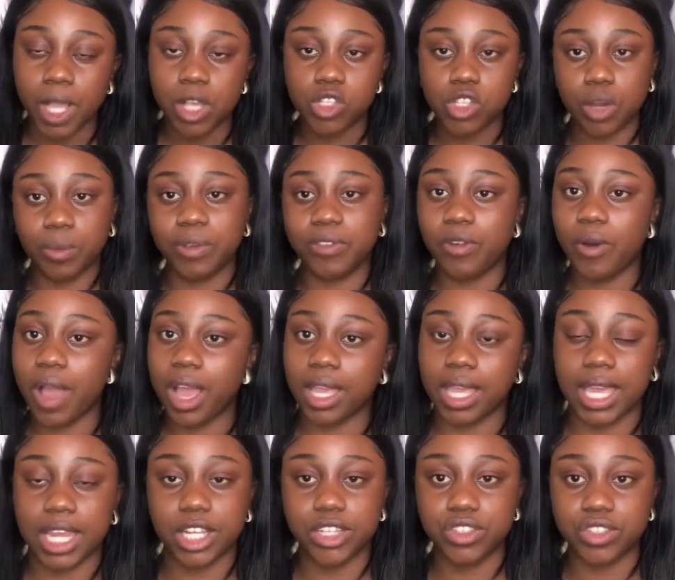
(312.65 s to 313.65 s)
So before I
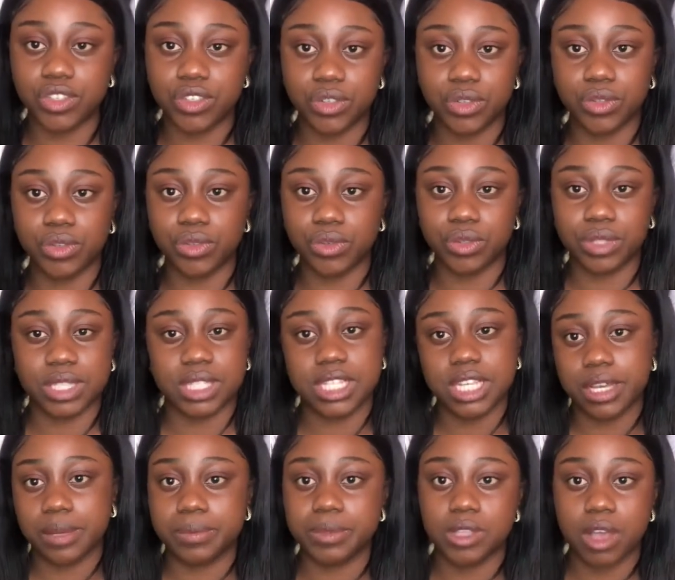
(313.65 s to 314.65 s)
get into the
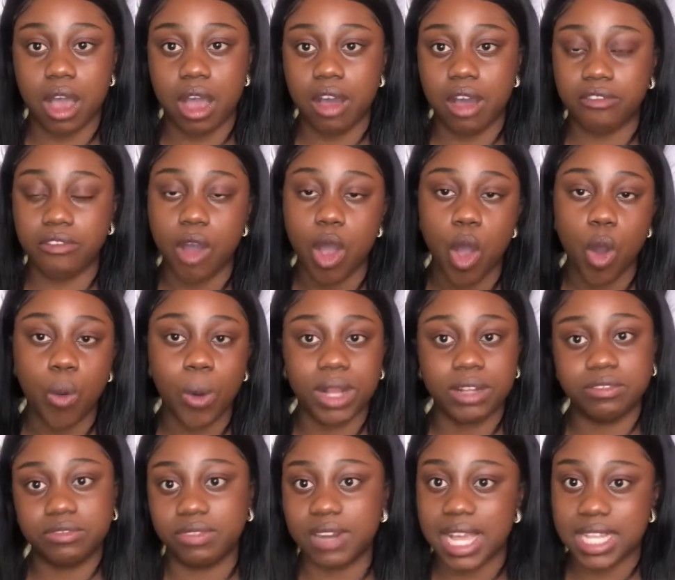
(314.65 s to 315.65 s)
tips of what
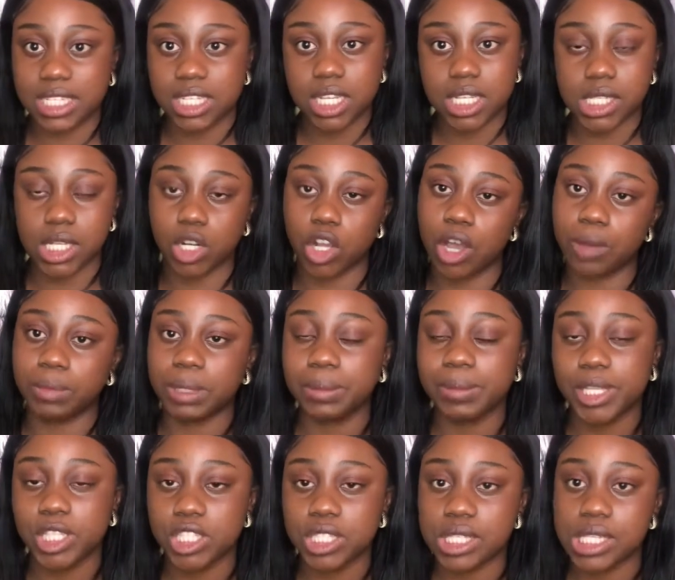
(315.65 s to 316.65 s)
flatters and
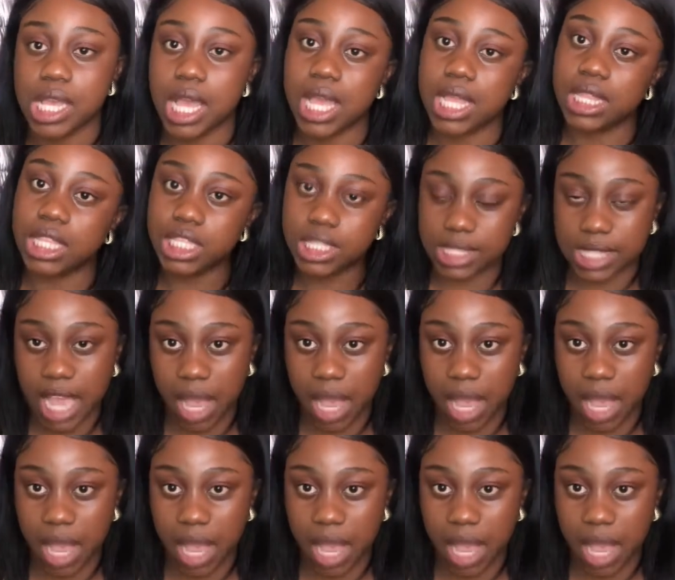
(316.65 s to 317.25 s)
complements this